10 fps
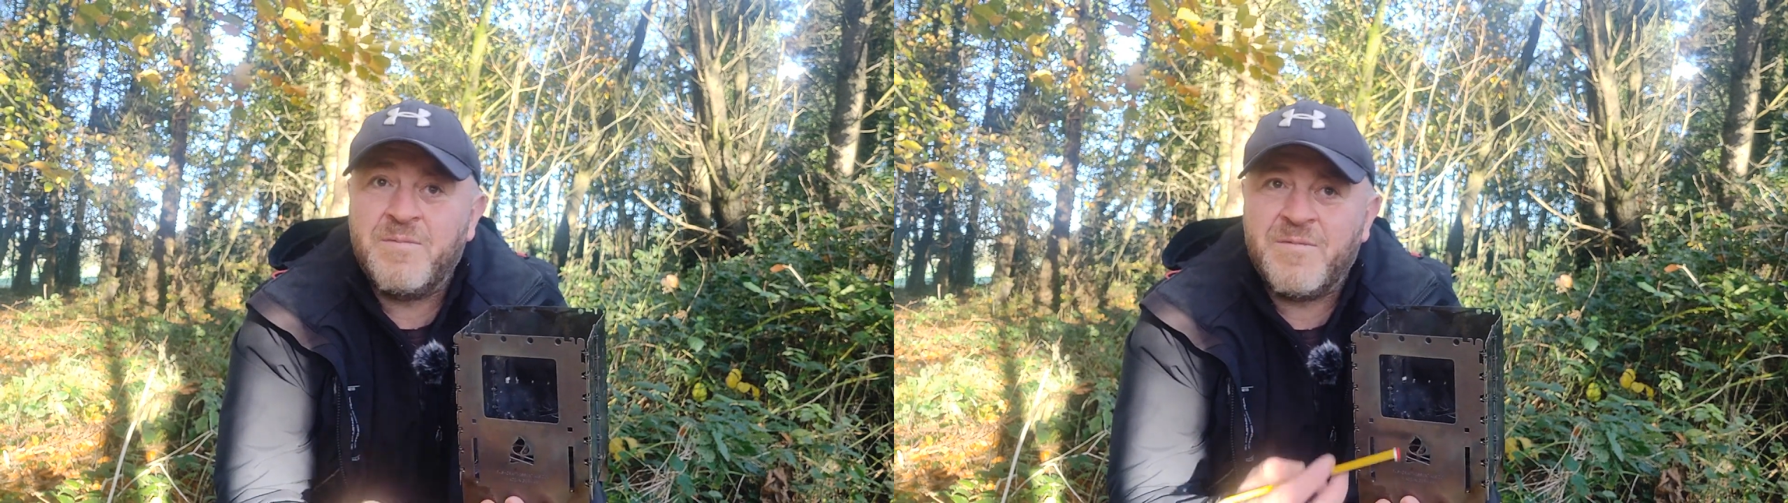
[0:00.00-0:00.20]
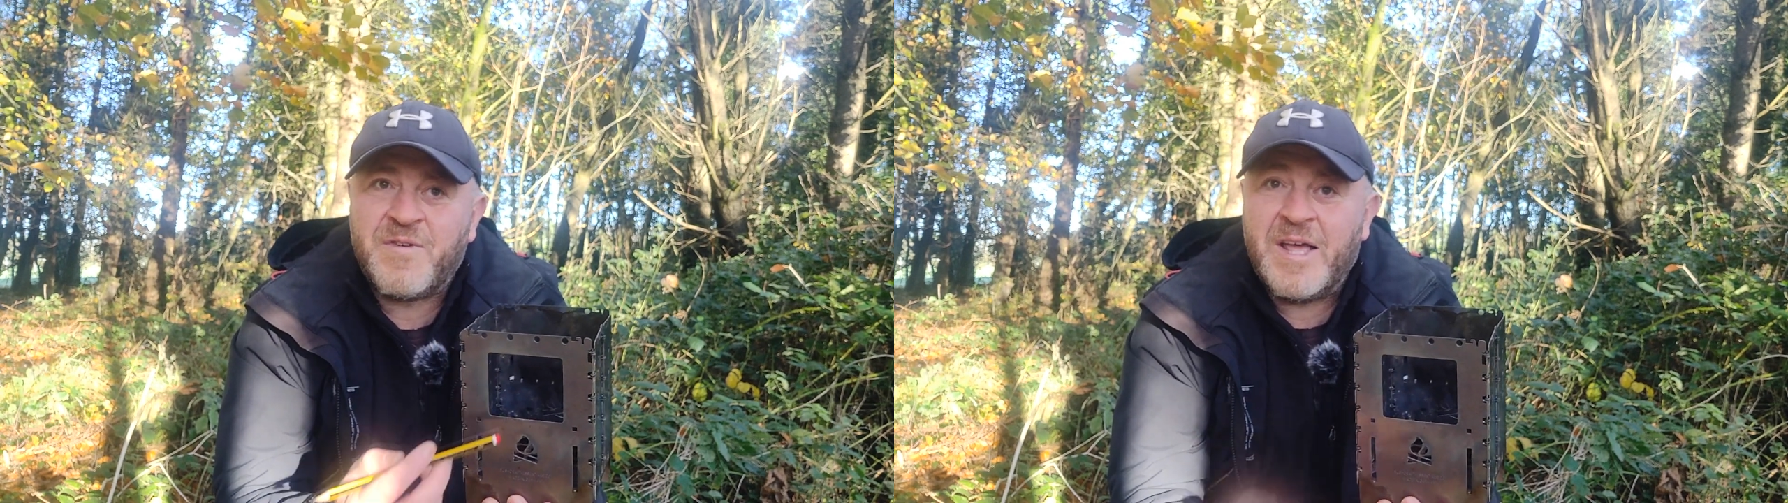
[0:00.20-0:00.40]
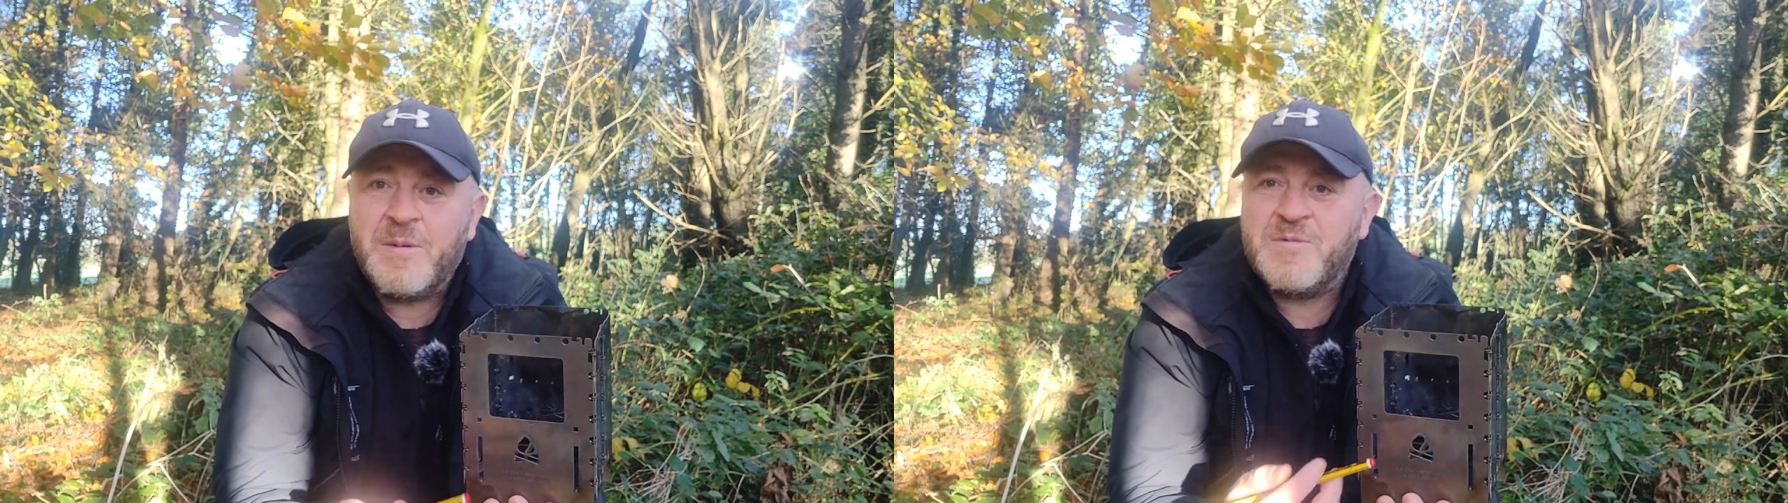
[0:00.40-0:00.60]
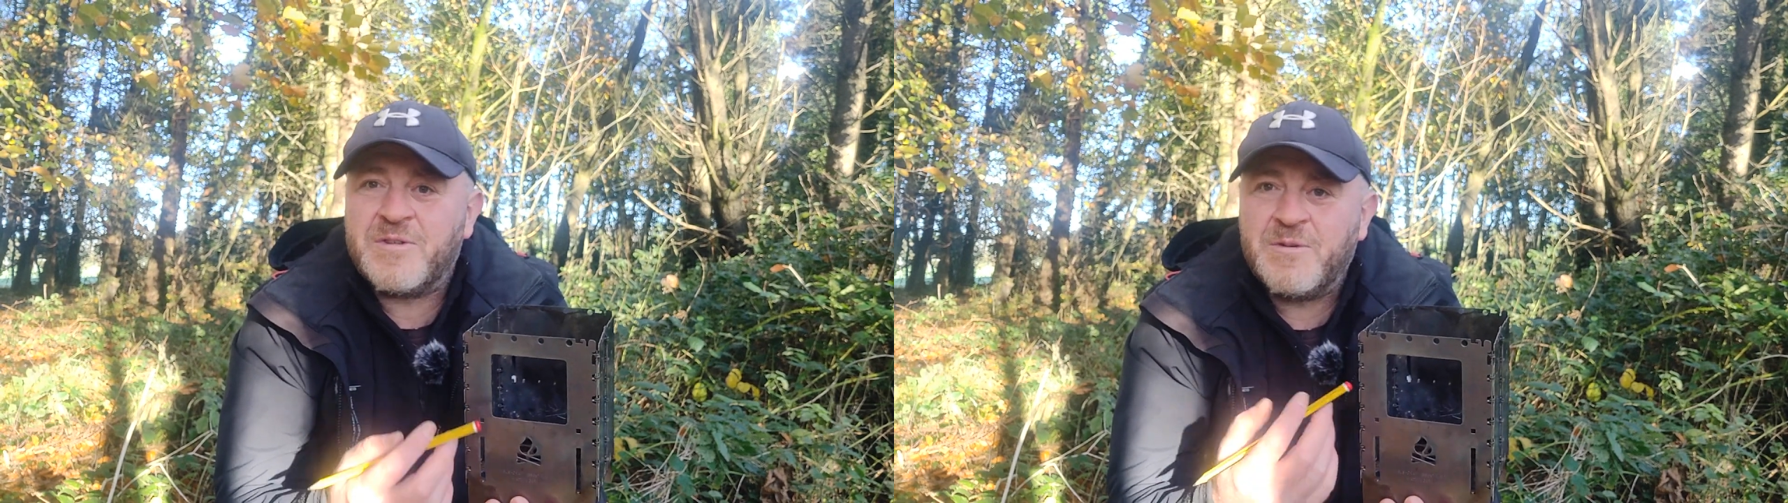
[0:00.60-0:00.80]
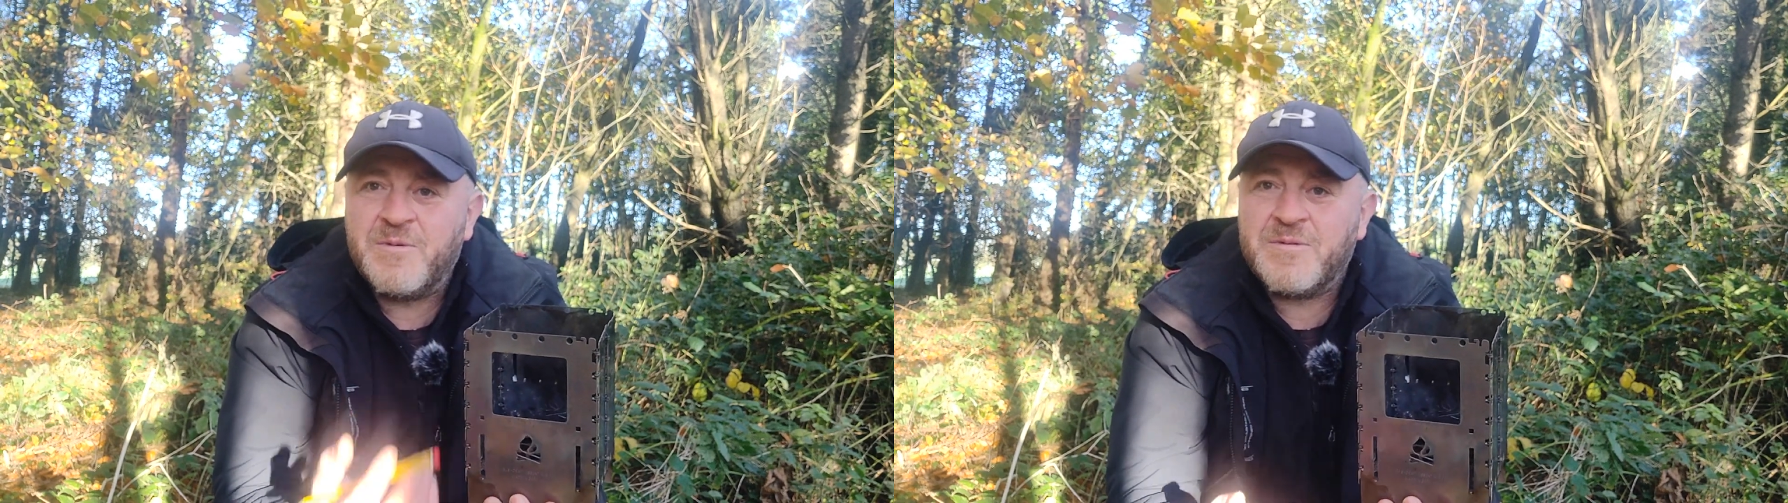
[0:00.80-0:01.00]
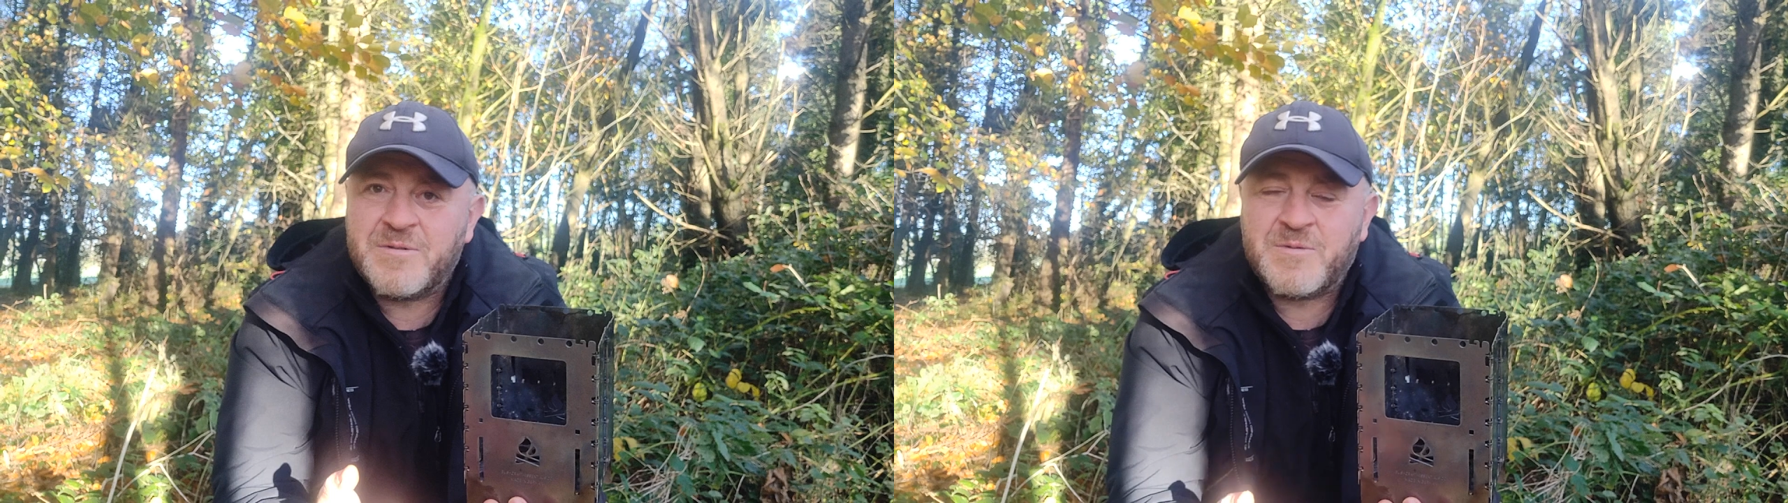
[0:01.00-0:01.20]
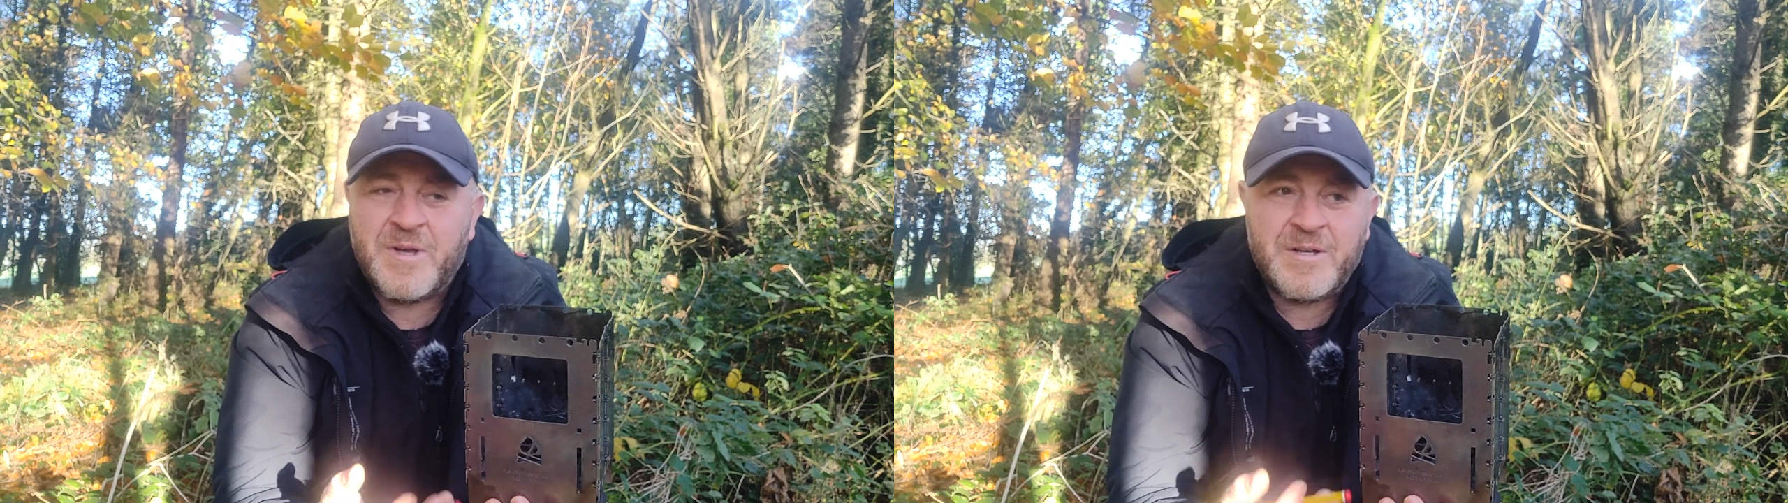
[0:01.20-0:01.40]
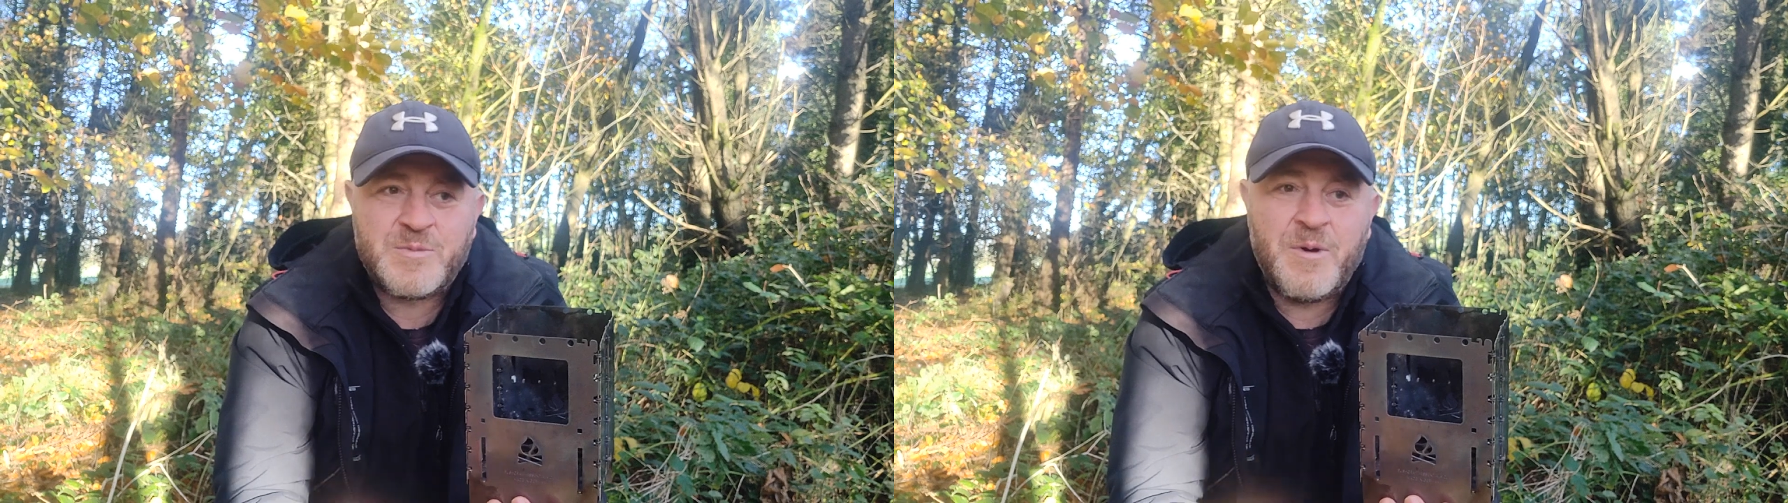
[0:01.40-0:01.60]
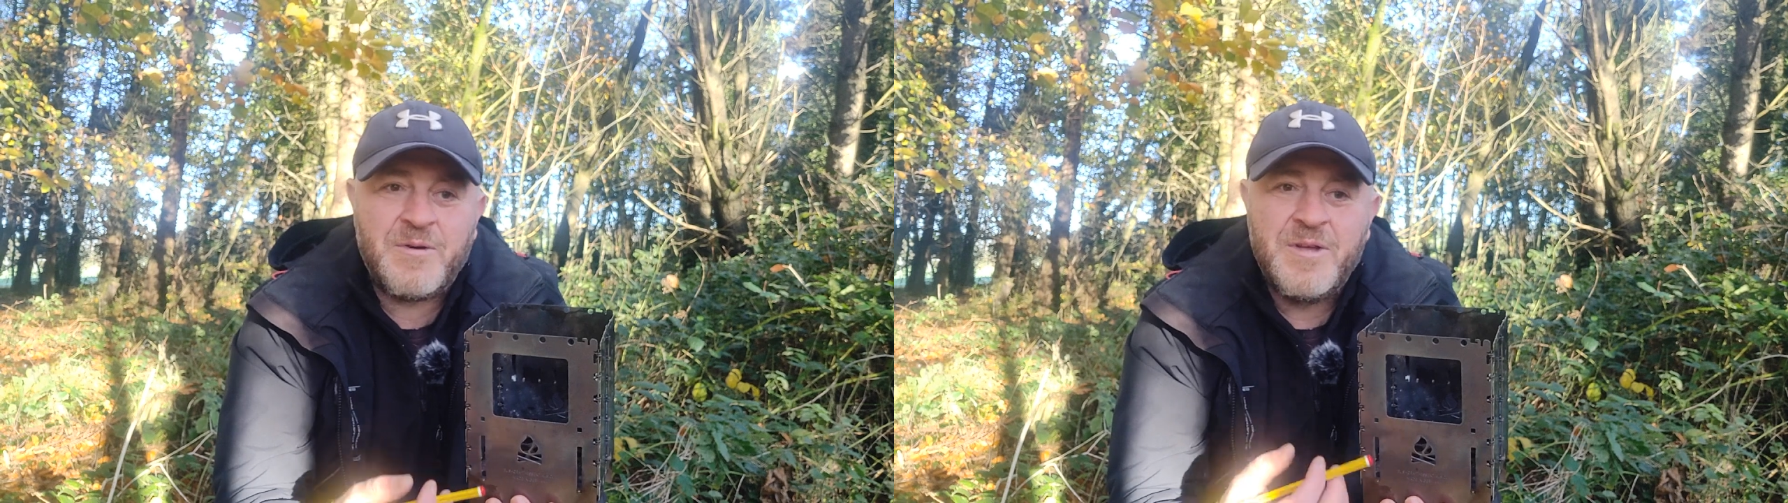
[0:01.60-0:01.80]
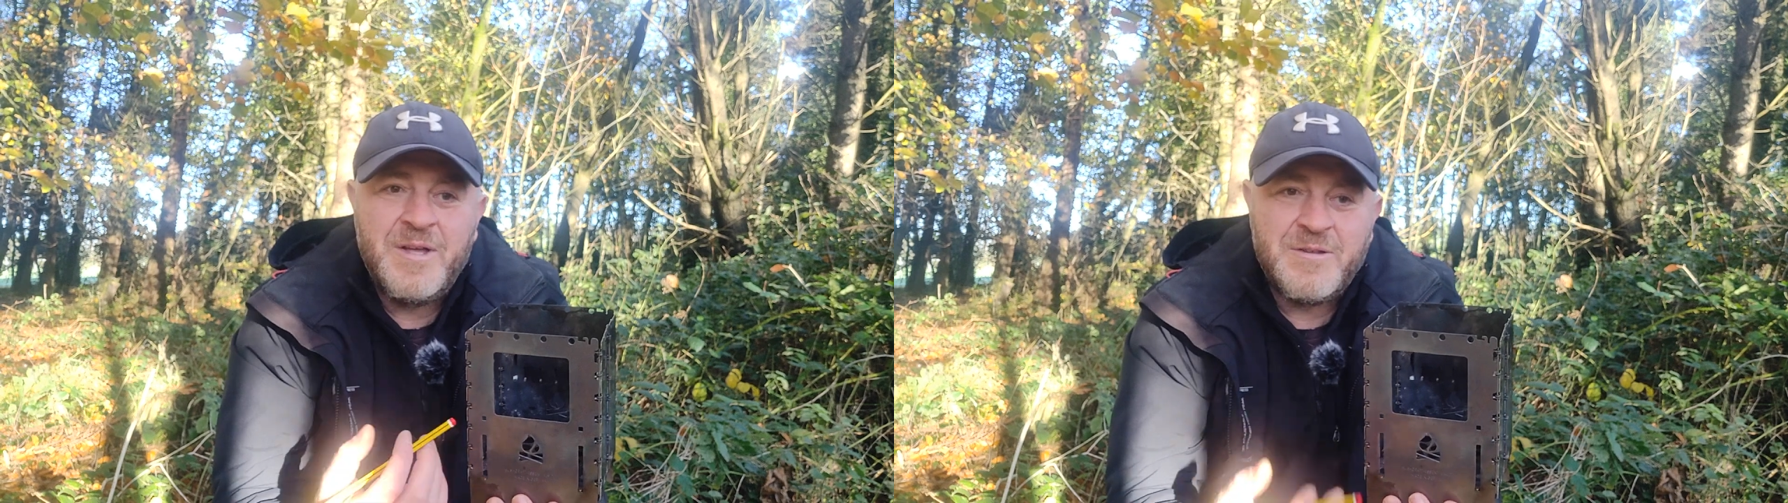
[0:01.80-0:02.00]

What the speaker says: flames and the smoke